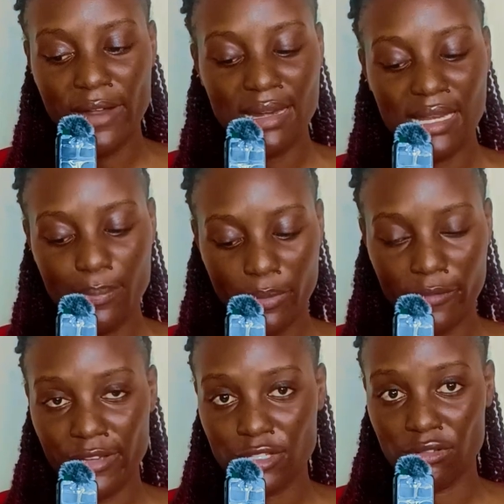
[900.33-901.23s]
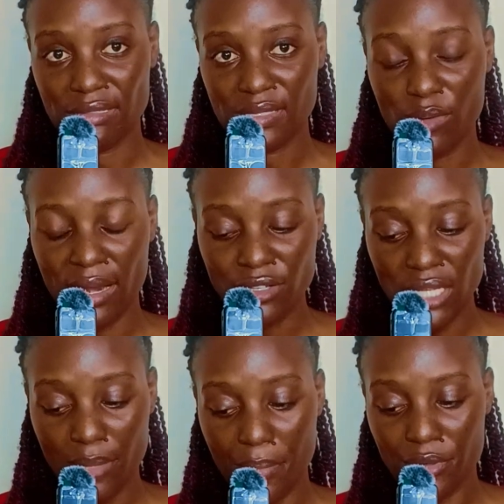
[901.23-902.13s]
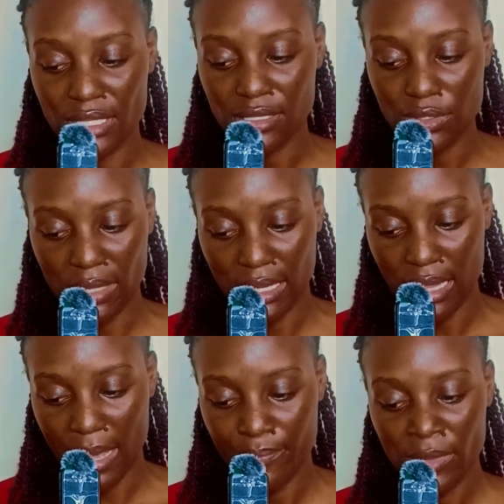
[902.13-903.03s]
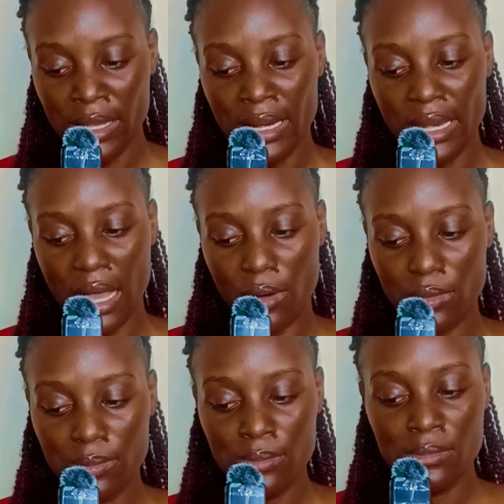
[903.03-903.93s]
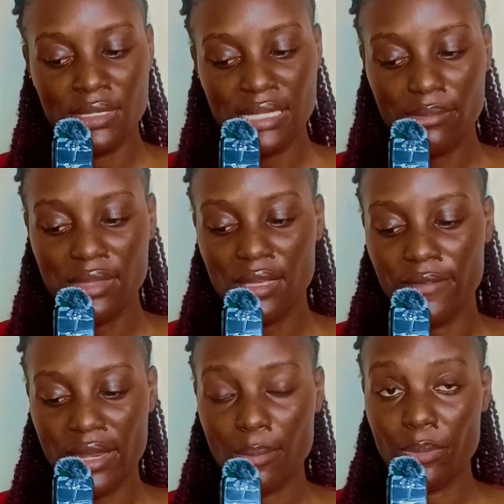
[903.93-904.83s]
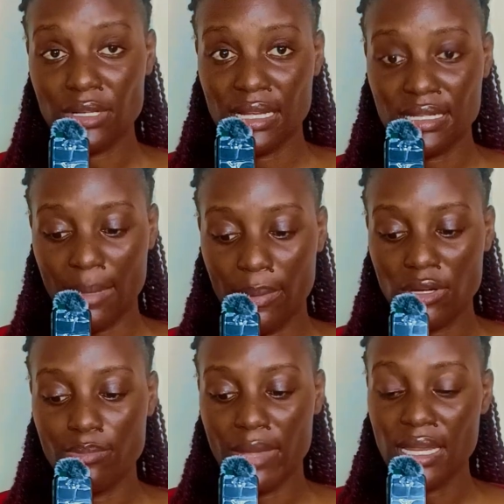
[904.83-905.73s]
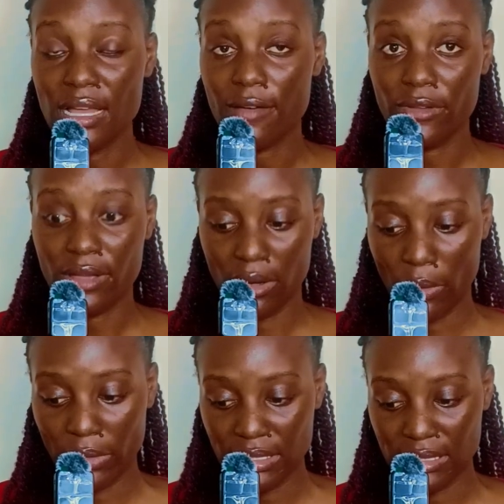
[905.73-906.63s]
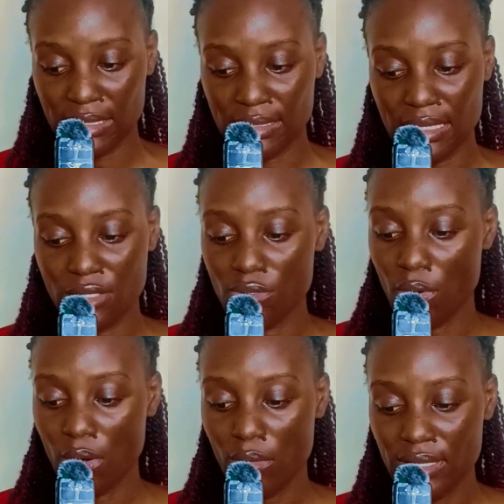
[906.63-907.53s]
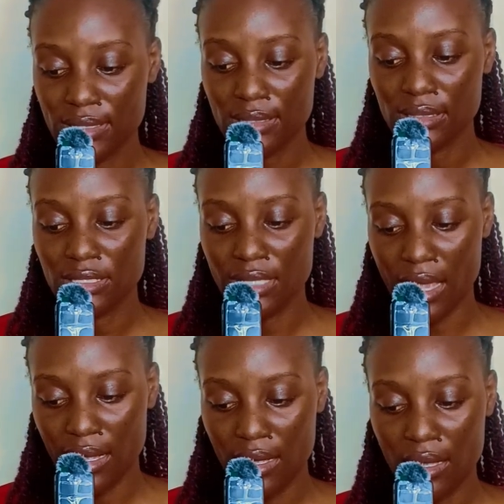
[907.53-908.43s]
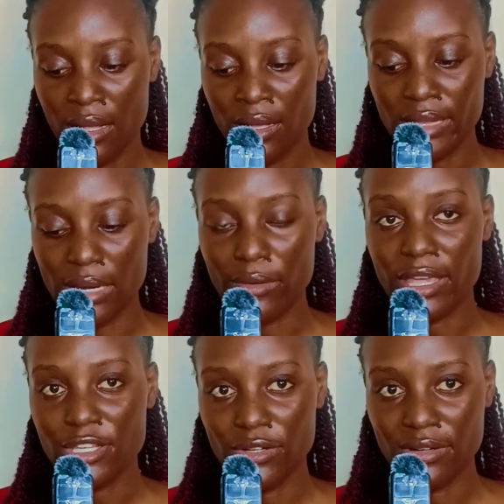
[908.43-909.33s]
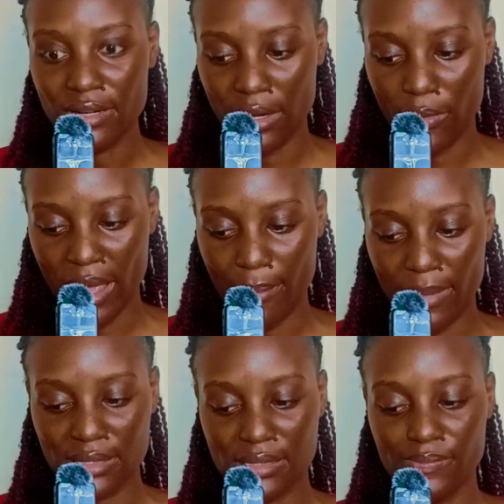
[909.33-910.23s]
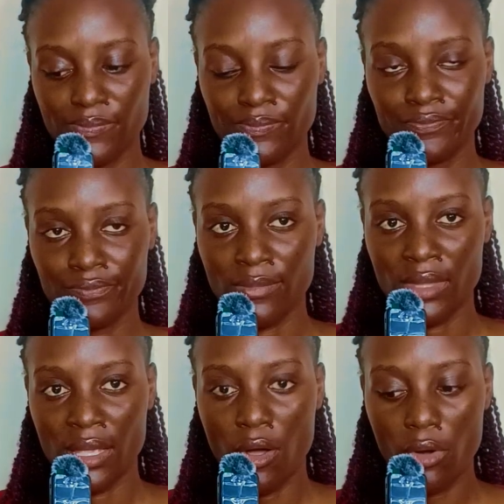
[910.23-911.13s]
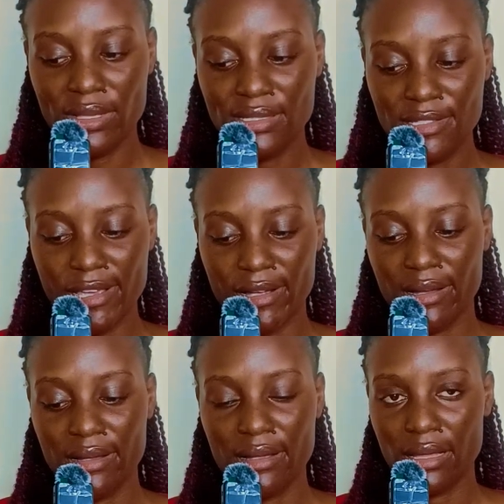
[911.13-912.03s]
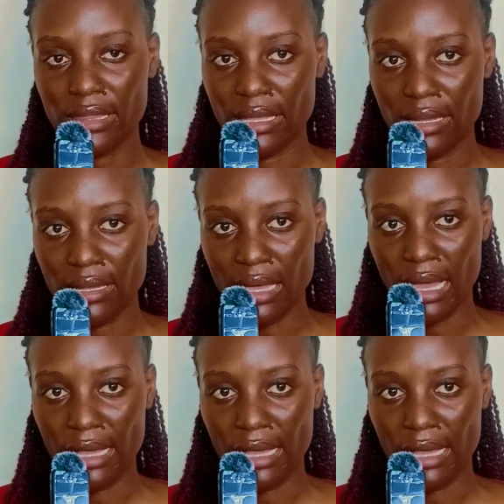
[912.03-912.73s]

friendly professions. You can actually be able just to get there. Now, something very important about many African audience is that you always check the location requirements. Always check the